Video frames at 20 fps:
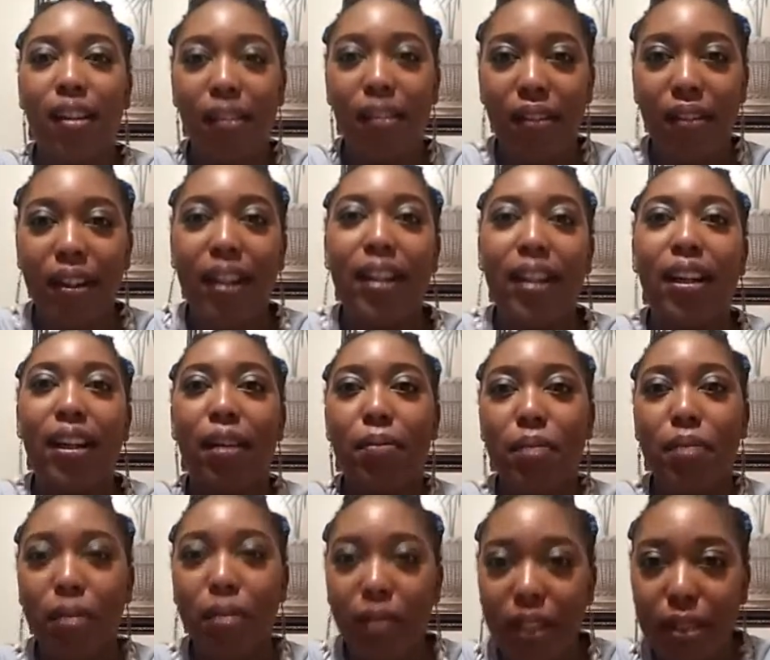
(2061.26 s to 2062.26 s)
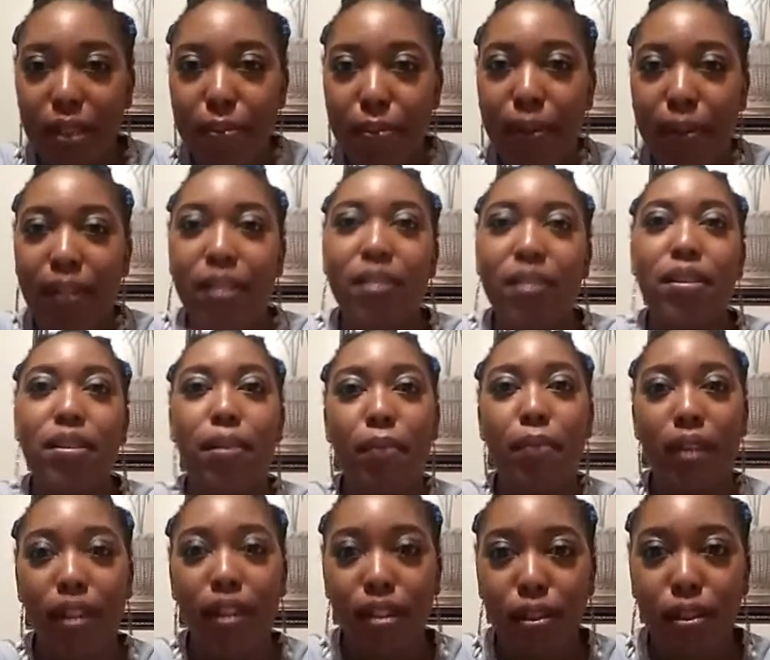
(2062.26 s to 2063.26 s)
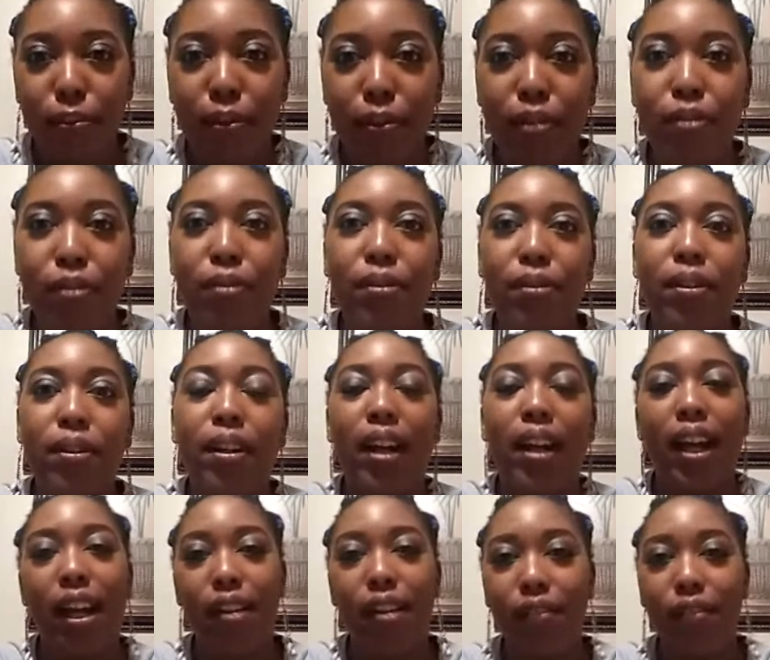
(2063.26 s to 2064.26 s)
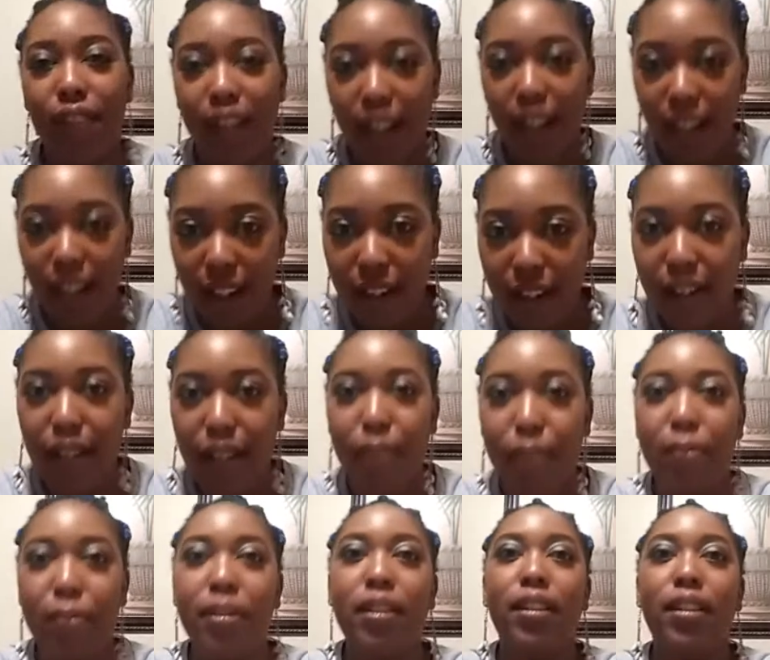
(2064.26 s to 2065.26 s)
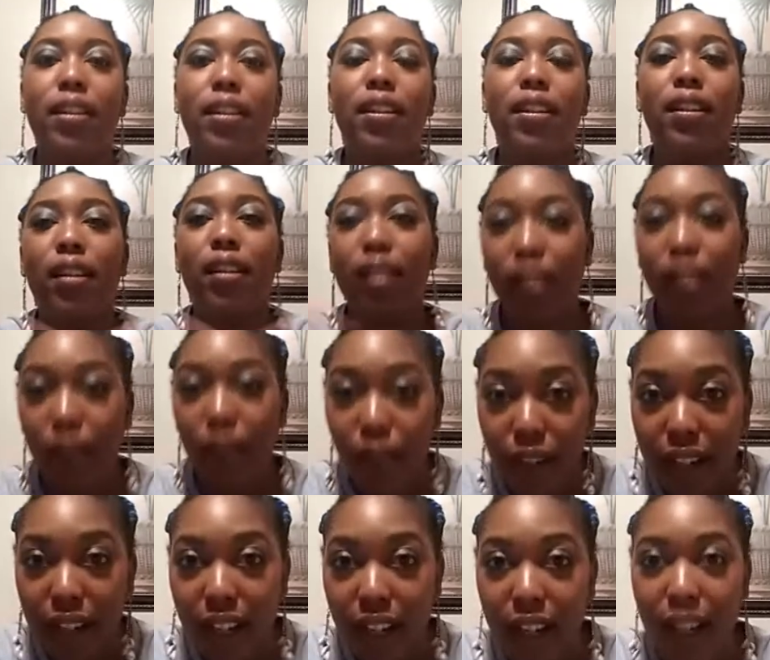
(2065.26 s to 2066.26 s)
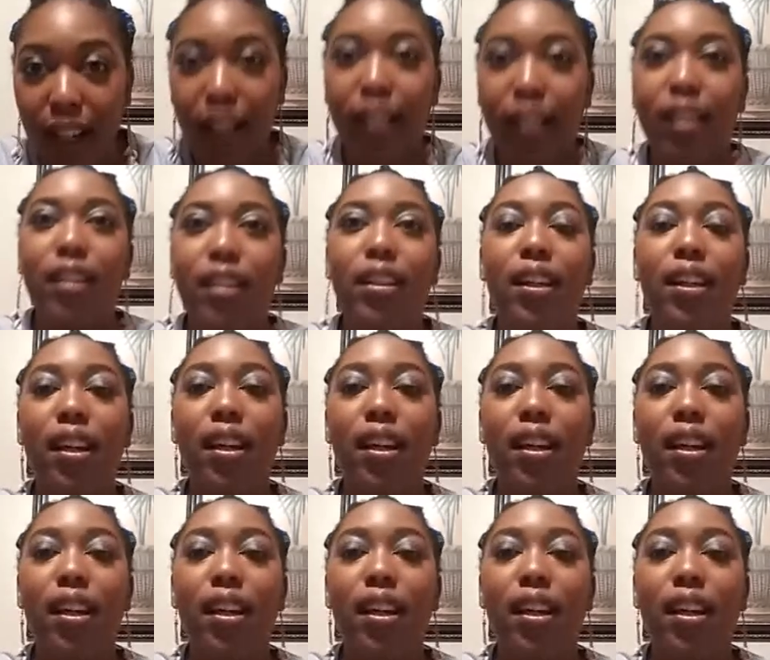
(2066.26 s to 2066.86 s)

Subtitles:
All right, I'm Tootie's Bundles. I'm an entrepreneur. I have a hair company online.